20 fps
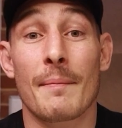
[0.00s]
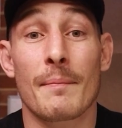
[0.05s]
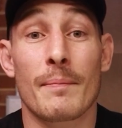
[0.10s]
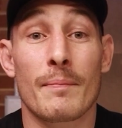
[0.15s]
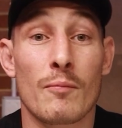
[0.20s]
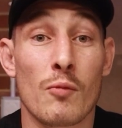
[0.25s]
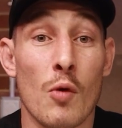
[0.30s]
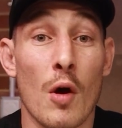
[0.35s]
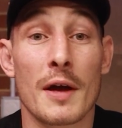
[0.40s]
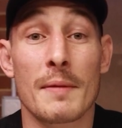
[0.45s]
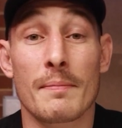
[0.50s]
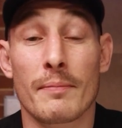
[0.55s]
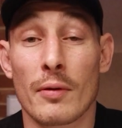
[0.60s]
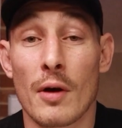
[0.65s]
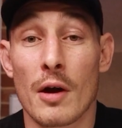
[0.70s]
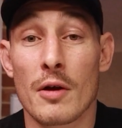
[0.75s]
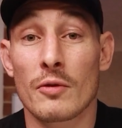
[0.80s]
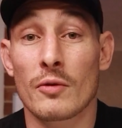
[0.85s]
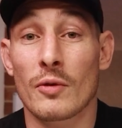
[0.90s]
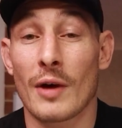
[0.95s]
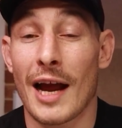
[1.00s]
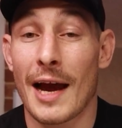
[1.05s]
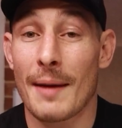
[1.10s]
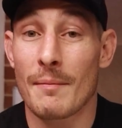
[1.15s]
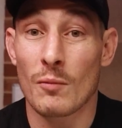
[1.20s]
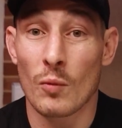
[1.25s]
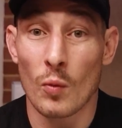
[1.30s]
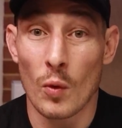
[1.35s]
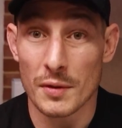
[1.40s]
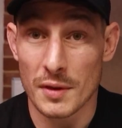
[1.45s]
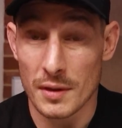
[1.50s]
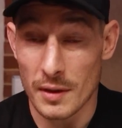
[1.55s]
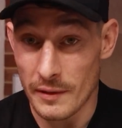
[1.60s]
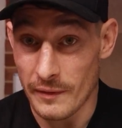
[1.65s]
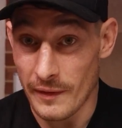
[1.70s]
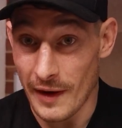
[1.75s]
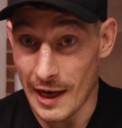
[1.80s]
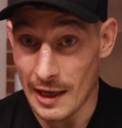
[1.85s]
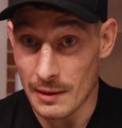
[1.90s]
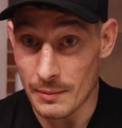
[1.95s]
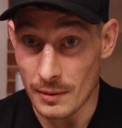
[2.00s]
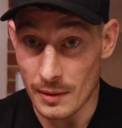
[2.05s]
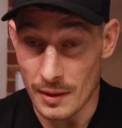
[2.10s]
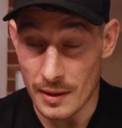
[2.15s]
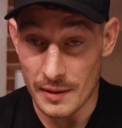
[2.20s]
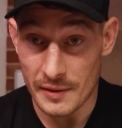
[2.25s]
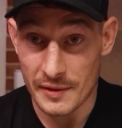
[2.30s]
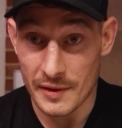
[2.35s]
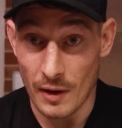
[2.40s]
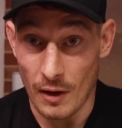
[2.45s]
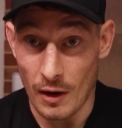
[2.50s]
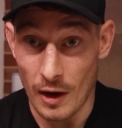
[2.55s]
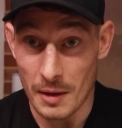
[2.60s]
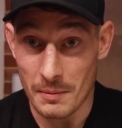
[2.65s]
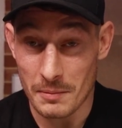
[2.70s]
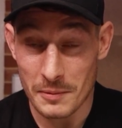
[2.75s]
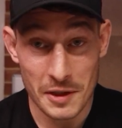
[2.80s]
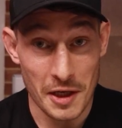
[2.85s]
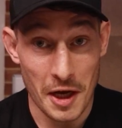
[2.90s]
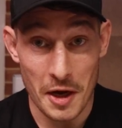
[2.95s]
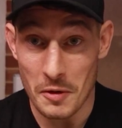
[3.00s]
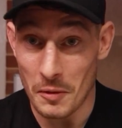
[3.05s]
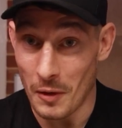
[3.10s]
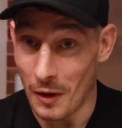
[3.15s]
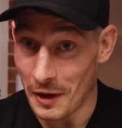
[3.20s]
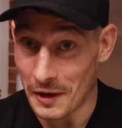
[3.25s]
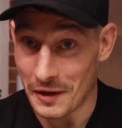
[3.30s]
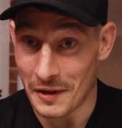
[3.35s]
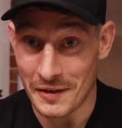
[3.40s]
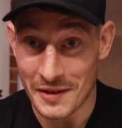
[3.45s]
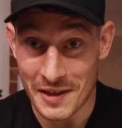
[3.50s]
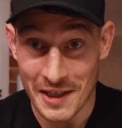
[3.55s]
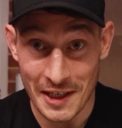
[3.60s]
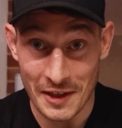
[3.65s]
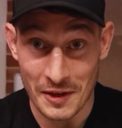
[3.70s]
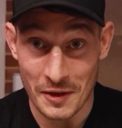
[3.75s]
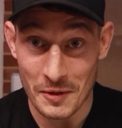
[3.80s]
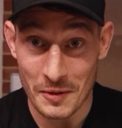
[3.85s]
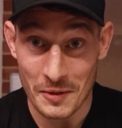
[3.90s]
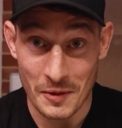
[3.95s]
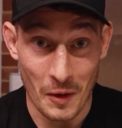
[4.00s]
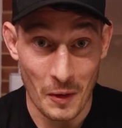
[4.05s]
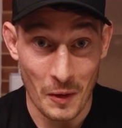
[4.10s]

that right program wasn't available at the time, so I continued